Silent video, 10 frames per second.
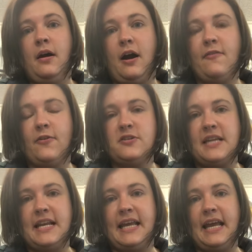our first
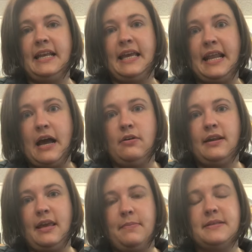aid kit and get out
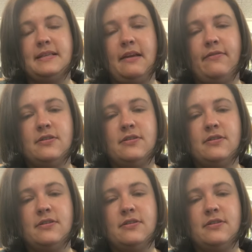and keep us safe.